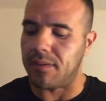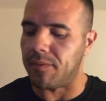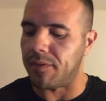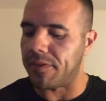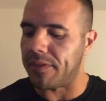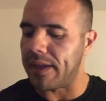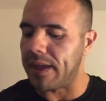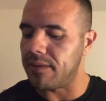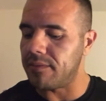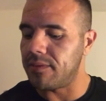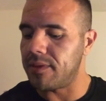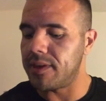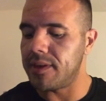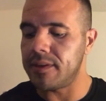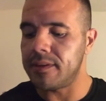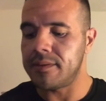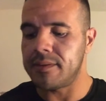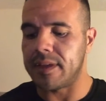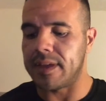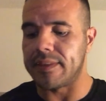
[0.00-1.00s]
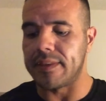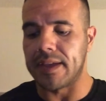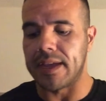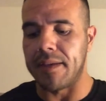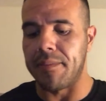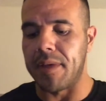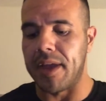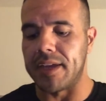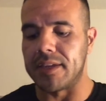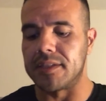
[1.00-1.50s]
with that one, I think
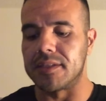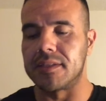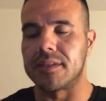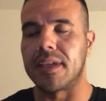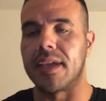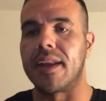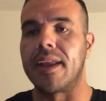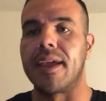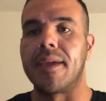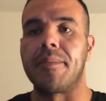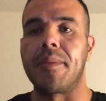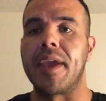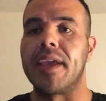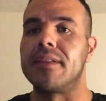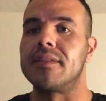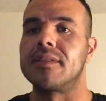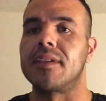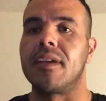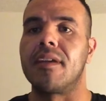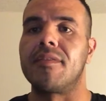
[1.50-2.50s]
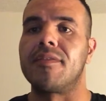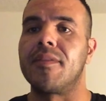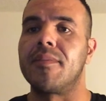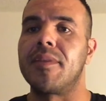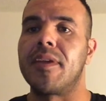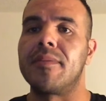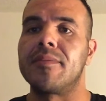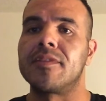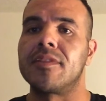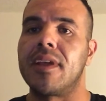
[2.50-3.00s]
I might just get a pain scale from
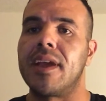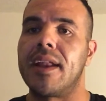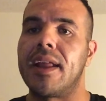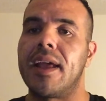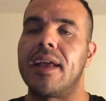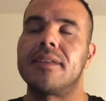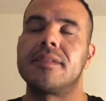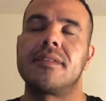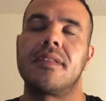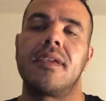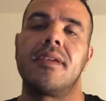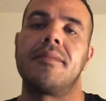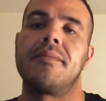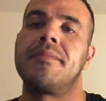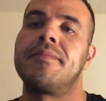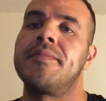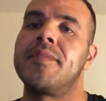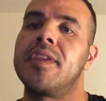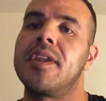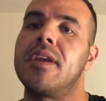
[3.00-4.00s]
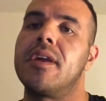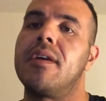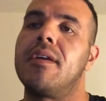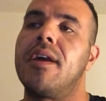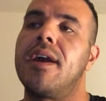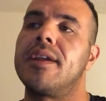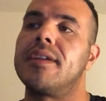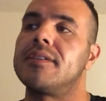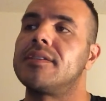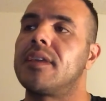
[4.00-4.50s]
them. So I'd ask them, you know,
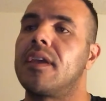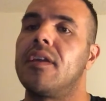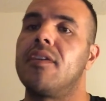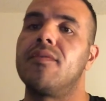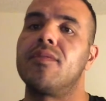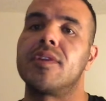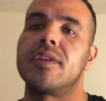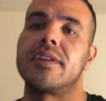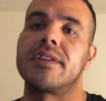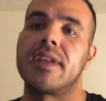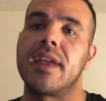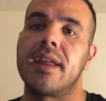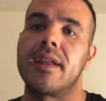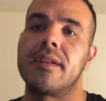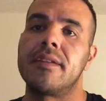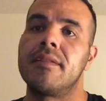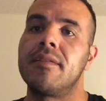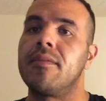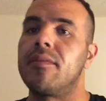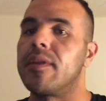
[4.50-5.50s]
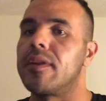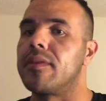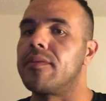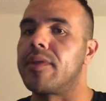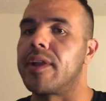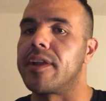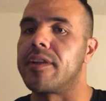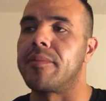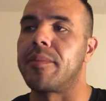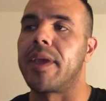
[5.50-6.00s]
on a scale of 1 to 10, what do you
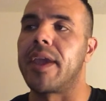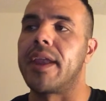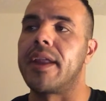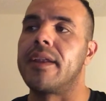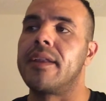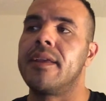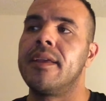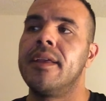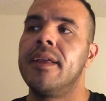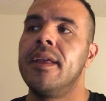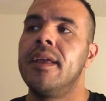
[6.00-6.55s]
rate your pain?